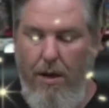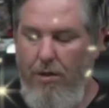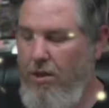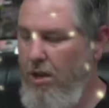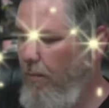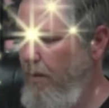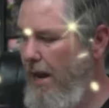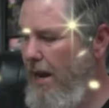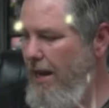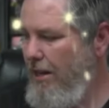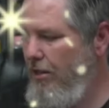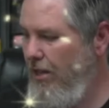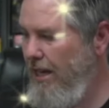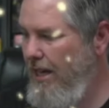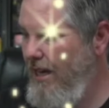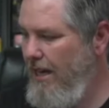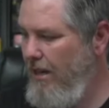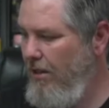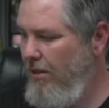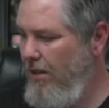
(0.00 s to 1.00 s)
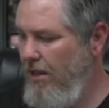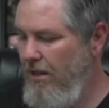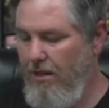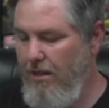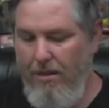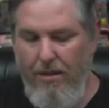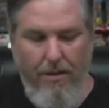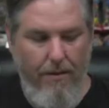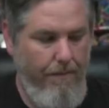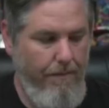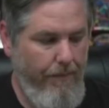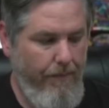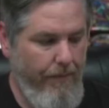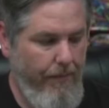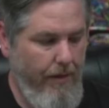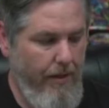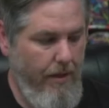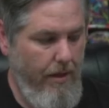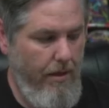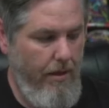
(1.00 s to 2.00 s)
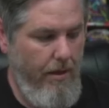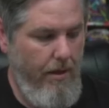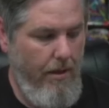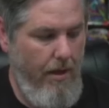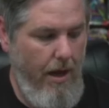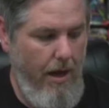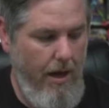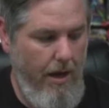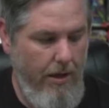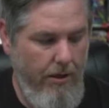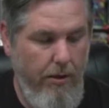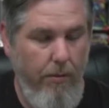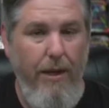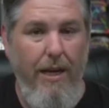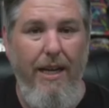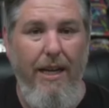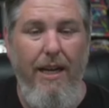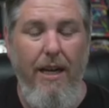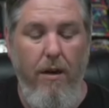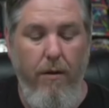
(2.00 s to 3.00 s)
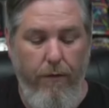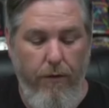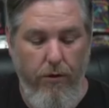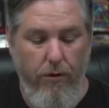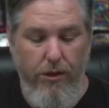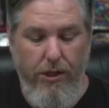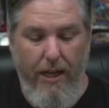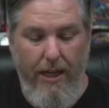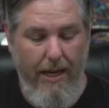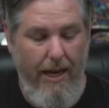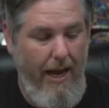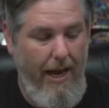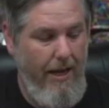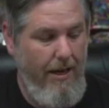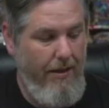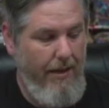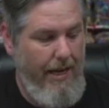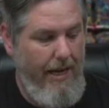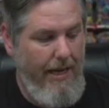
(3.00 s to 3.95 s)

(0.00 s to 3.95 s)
I think we actually needed this. So we did get our first hit out of the